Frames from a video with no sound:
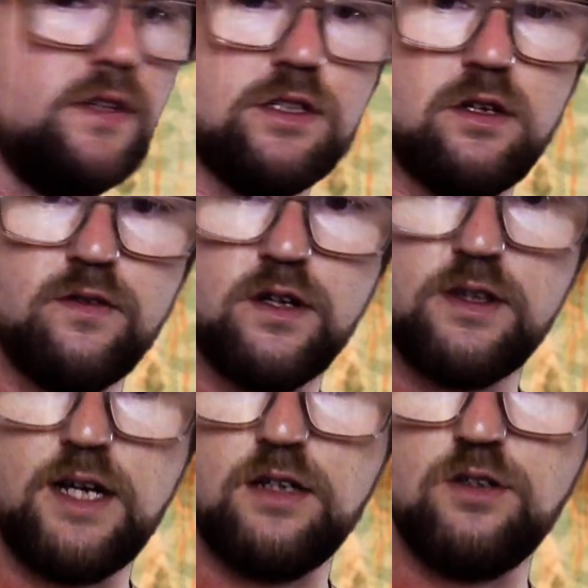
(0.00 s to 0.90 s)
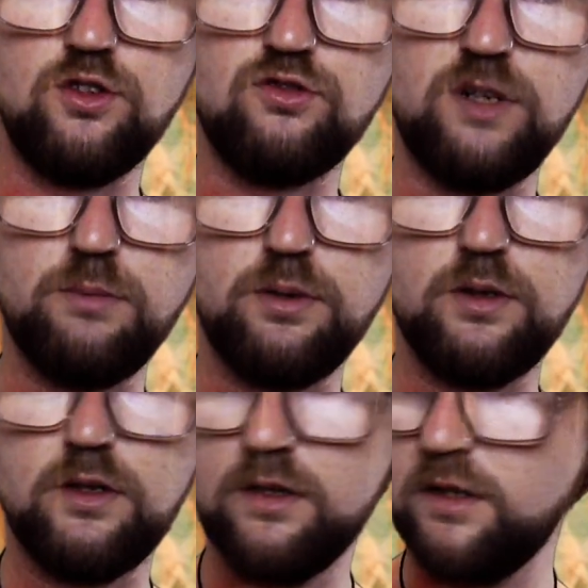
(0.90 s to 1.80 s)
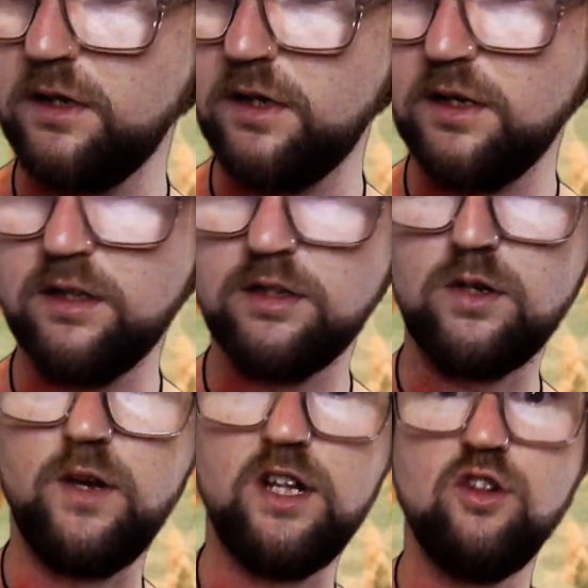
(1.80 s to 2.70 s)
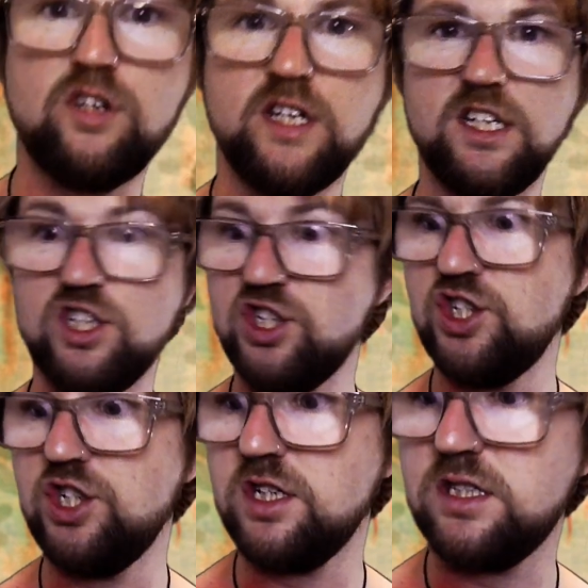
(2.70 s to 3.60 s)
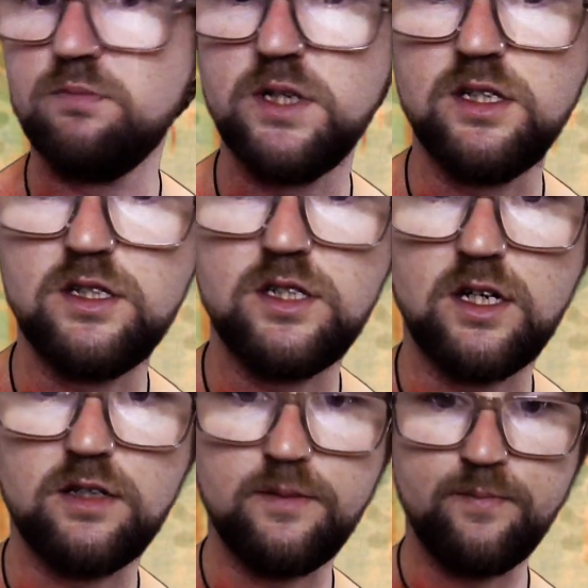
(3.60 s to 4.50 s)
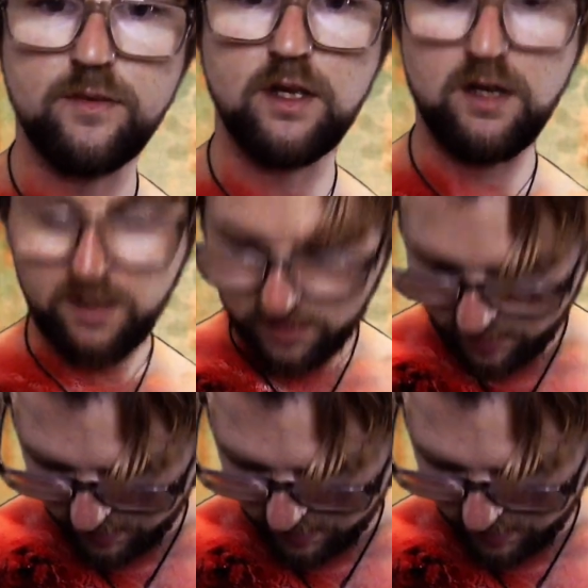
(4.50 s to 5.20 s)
so I've got that drip, so it looks like it's just been done. So